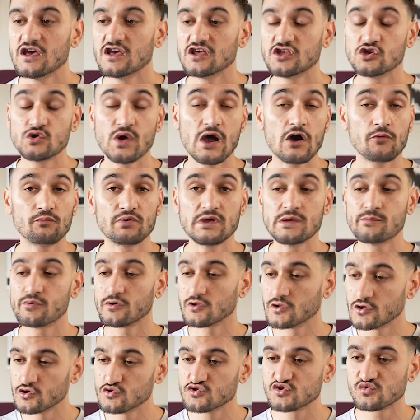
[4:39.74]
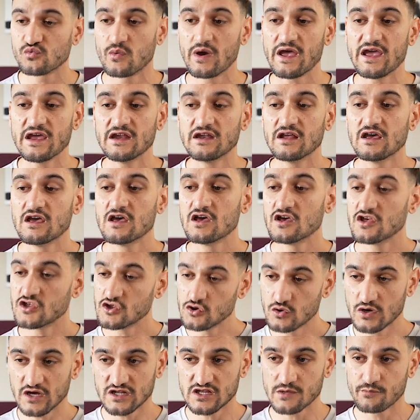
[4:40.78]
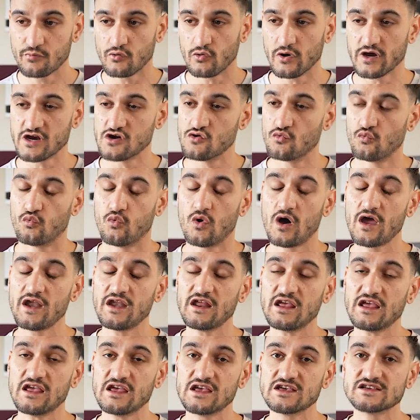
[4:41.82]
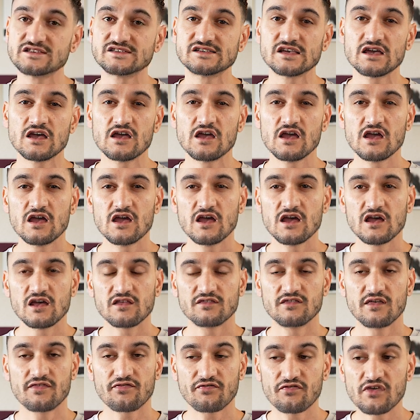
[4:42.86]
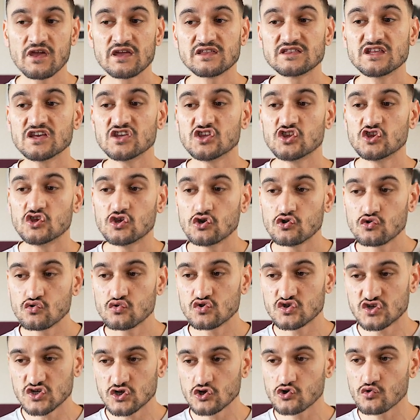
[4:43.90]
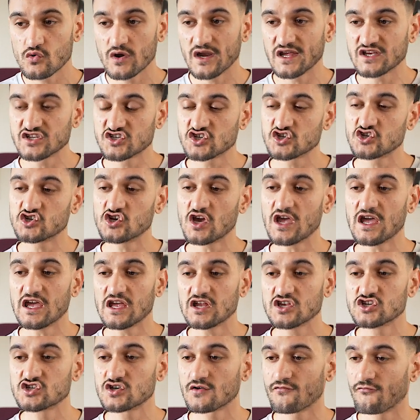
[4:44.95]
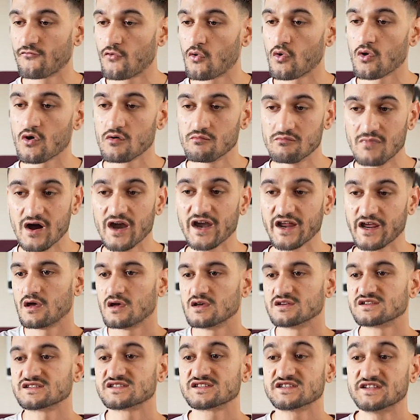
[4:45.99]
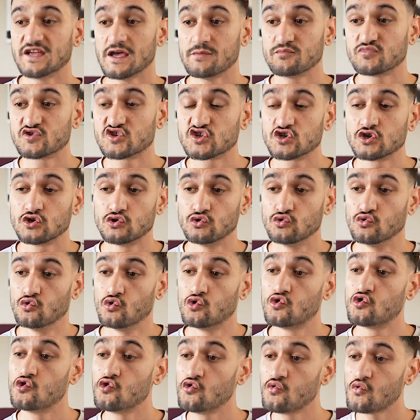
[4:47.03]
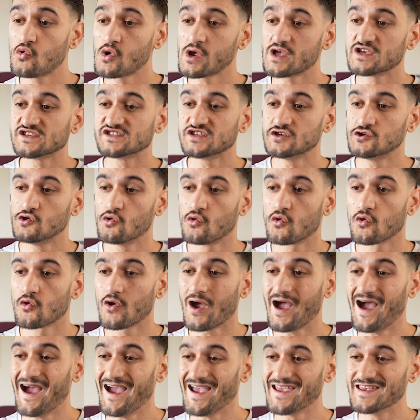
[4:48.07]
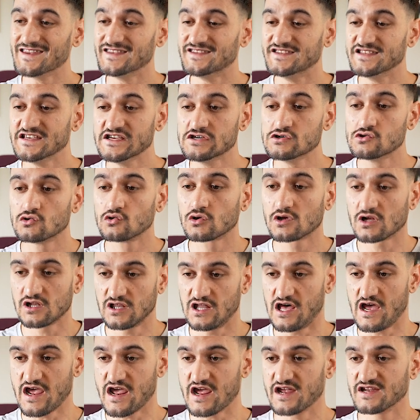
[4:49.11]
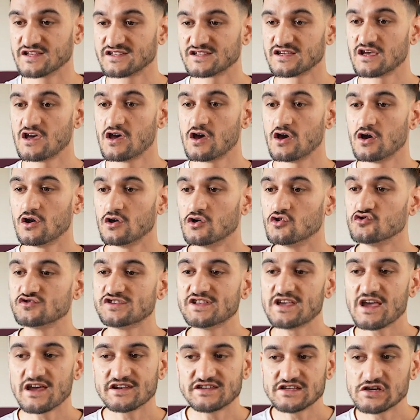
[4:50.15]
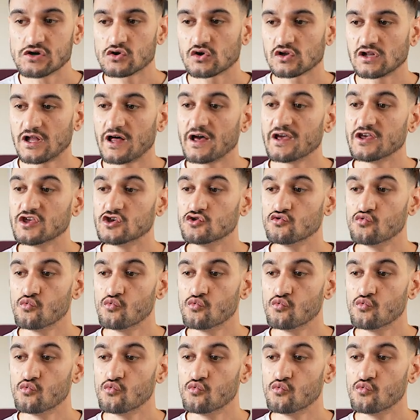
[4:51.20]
you help people lose weight. You get the point. What is the thing that you do in exchange for money? Step 2, who is your ideal client? Who's the ideal client you